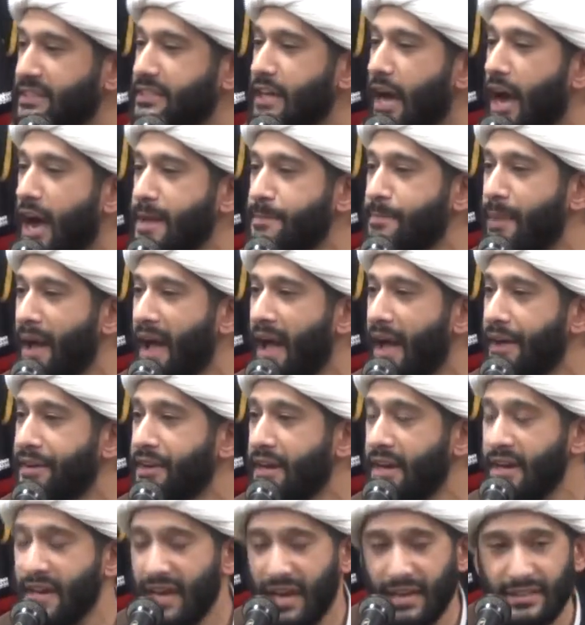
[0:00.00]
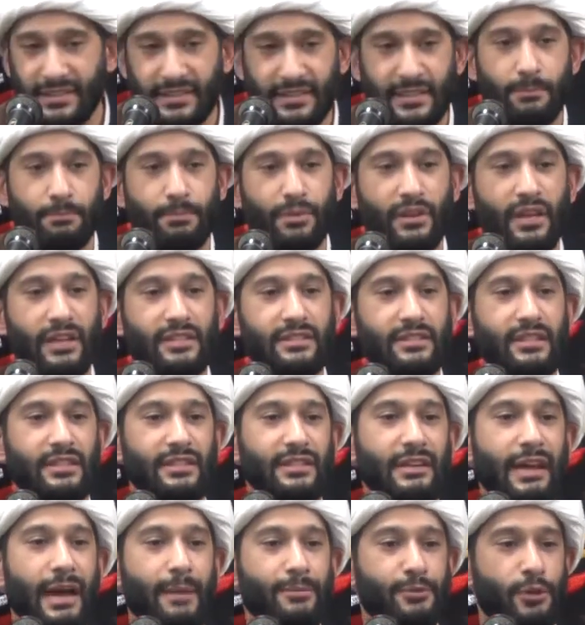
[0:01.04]
iPad, as simple as this
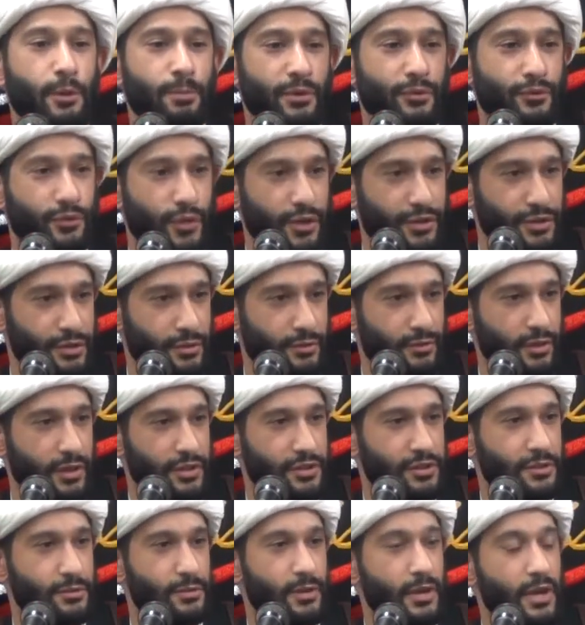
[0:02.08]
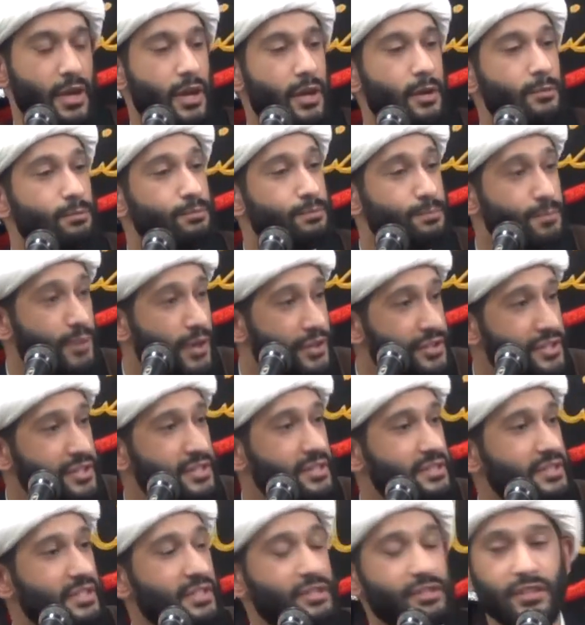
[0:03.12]
laptop in front of us. Brothers
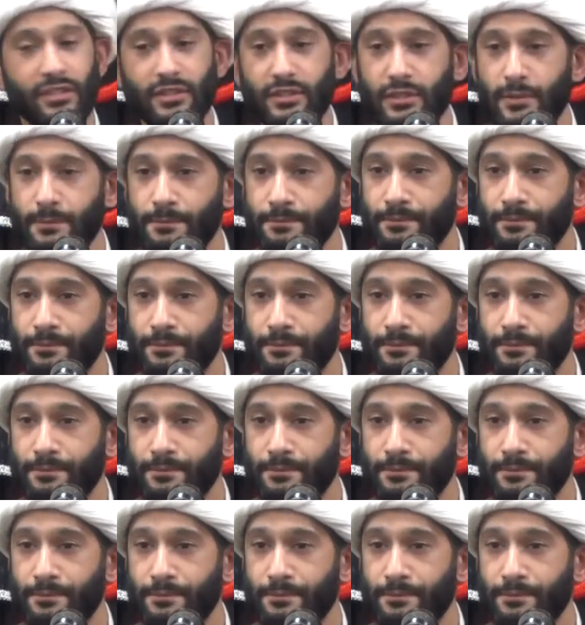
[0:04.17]
and sisters,